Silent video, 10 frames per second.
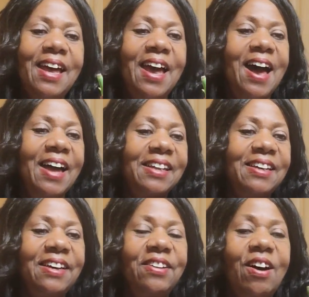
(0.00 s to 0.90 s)
I cut
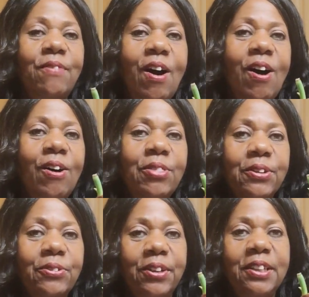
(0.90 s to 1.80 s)
off all the
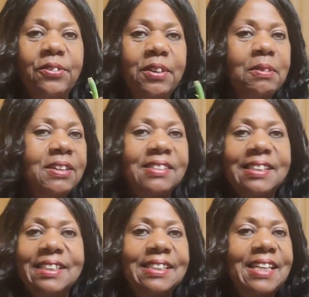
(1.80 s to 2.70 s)
greenery because it
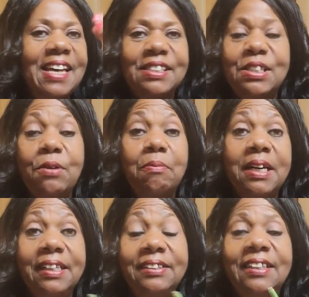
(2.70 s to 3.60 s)
just had so
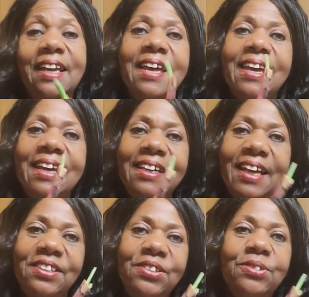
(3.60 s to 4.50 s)
much, and I
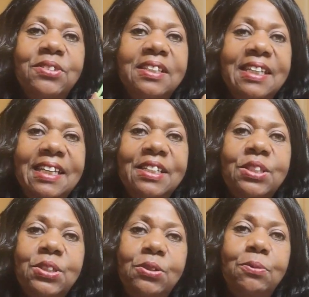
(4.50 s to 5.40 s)
used it in a
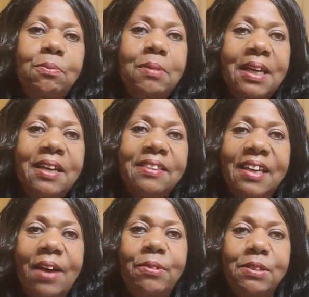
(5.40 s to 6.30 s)
soup that I
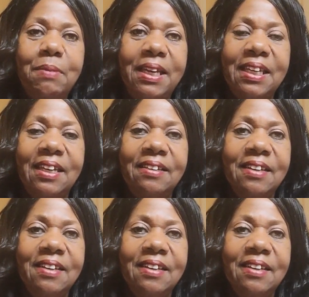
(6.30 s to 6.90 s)
was making.